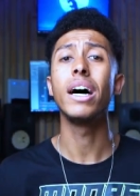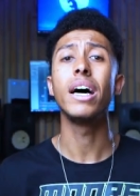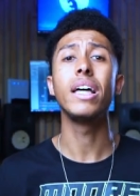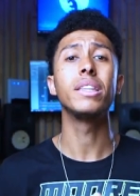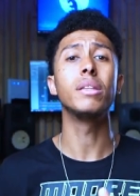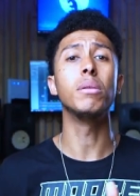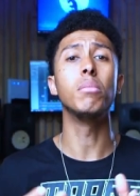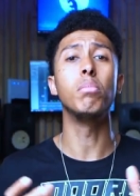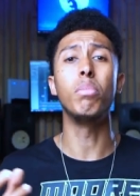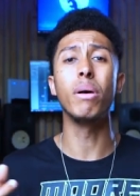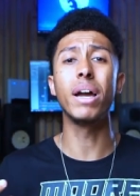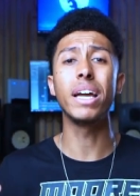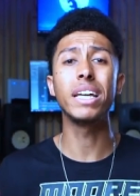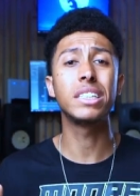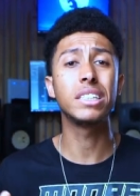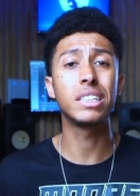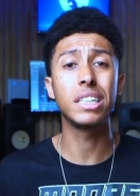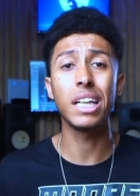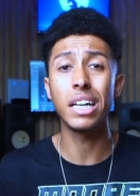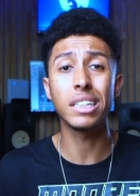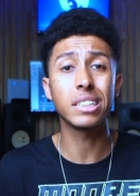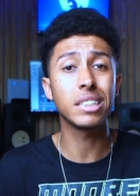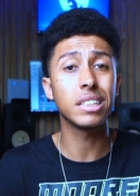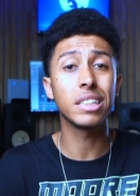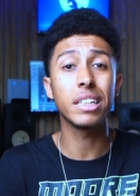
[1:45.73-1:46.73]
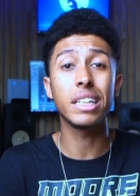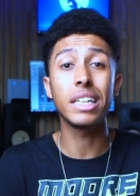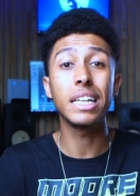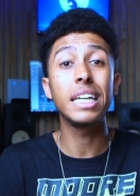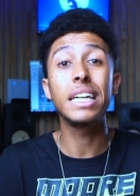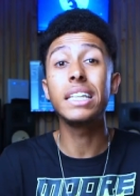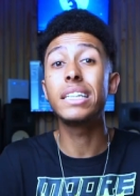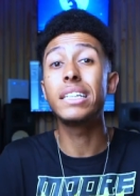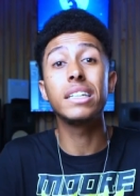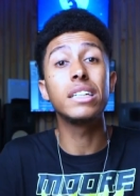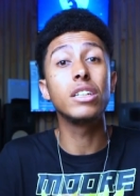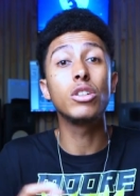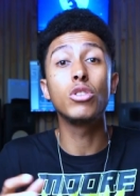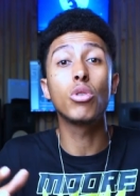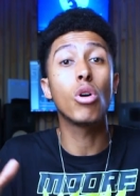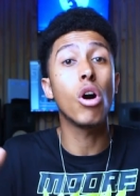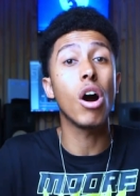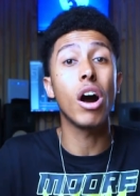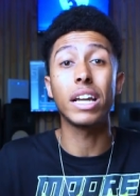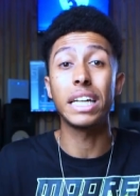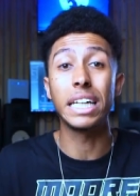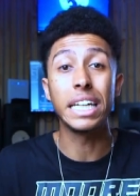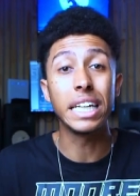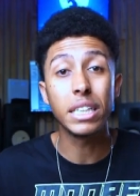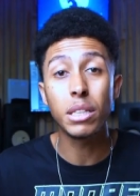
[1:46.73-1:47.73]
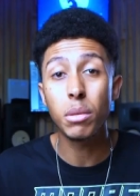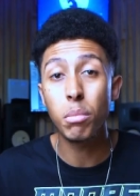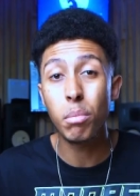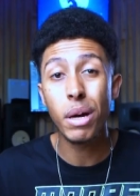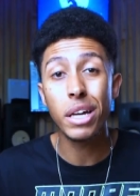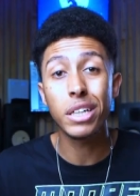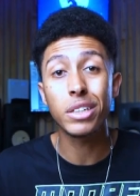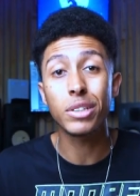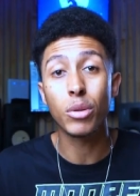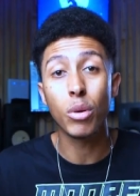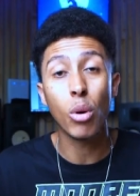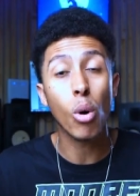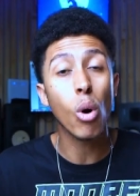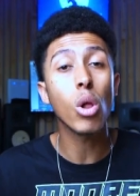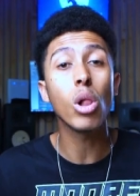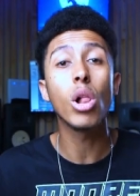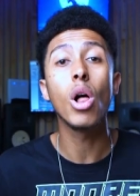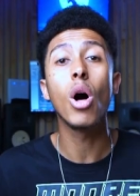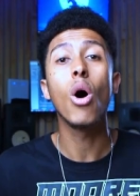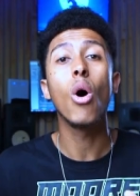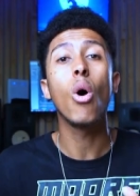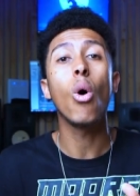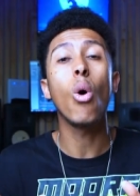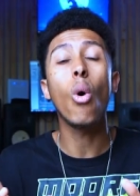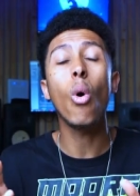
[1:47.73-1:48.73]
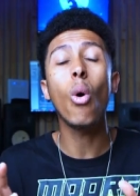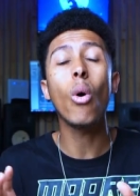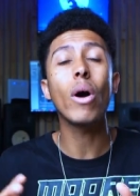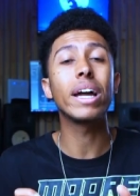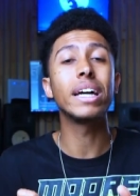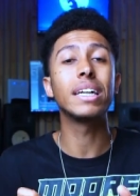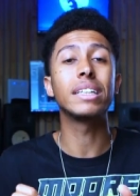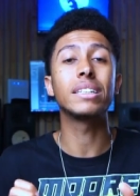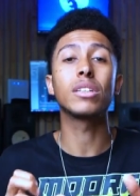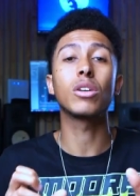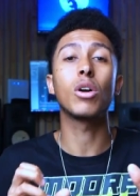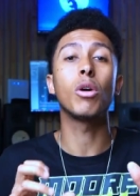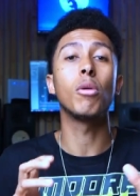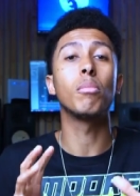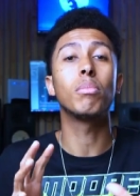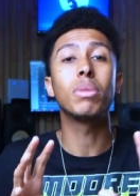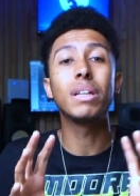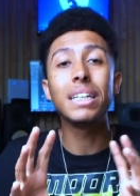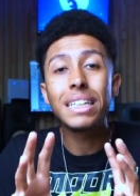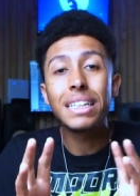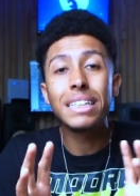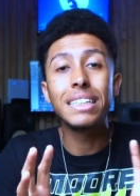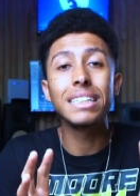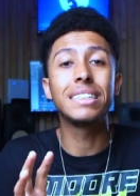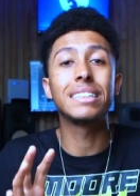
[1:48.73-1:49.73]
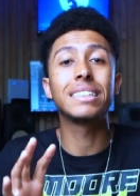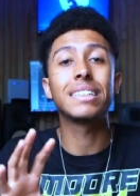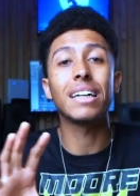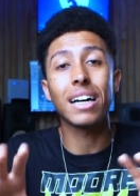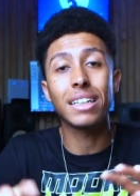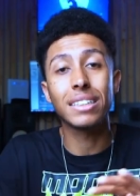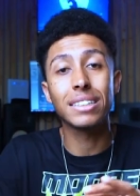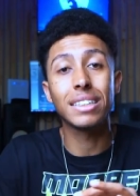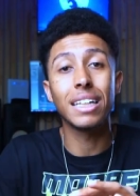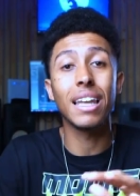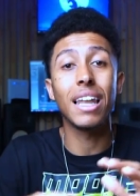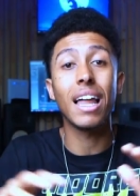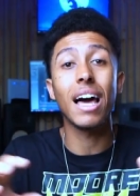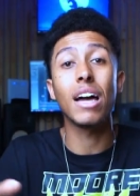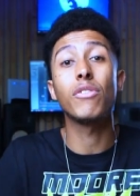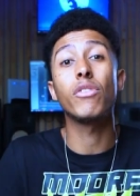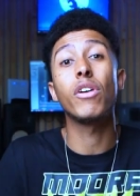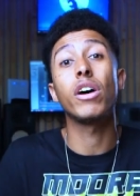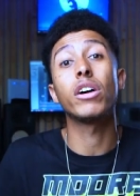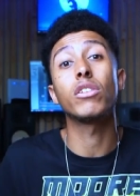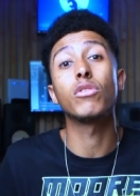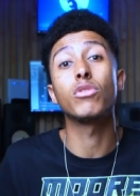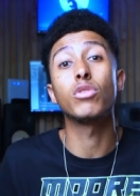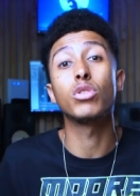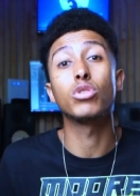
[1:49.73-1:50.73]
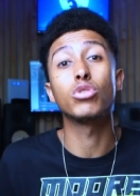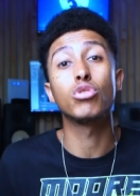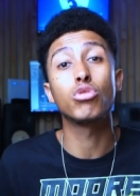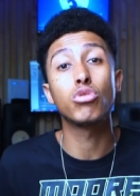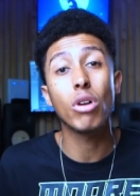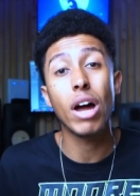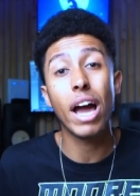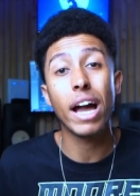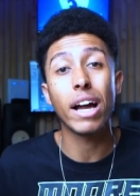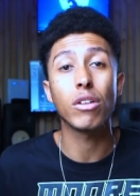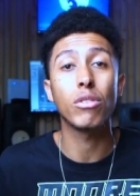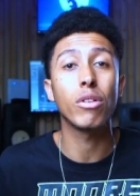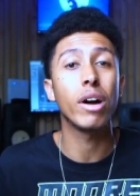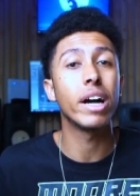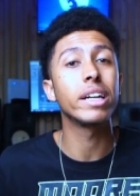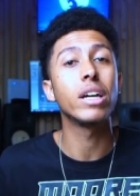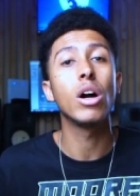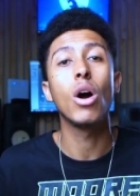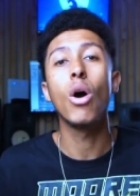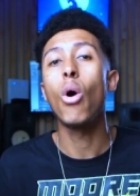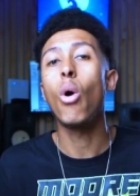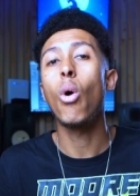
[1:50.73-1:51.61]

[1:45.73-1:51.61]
The bass doesn't, either you can't hear the bass at all, or it completely sucks the life out of your track, right?